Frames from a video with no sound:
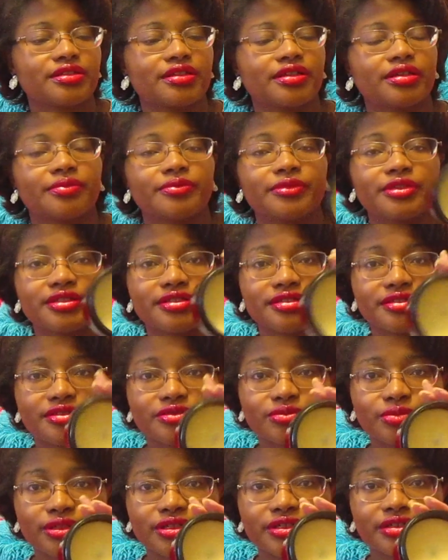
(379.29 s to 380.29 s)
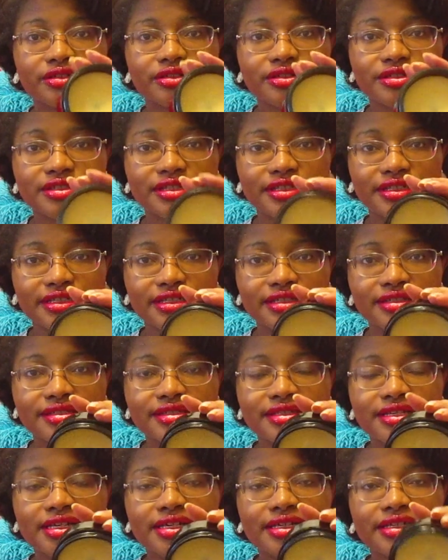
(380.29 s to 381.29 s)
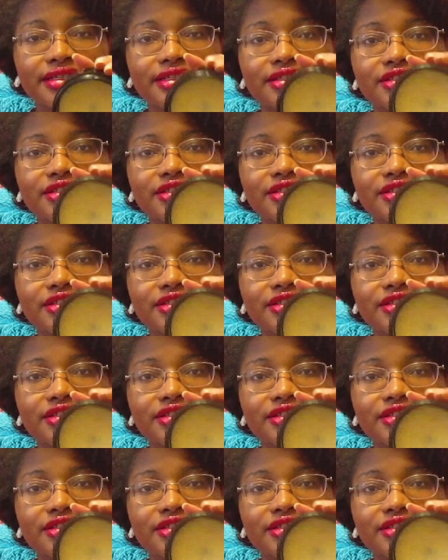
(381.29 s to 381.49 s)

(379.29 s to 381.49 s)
This is what it looks like inside.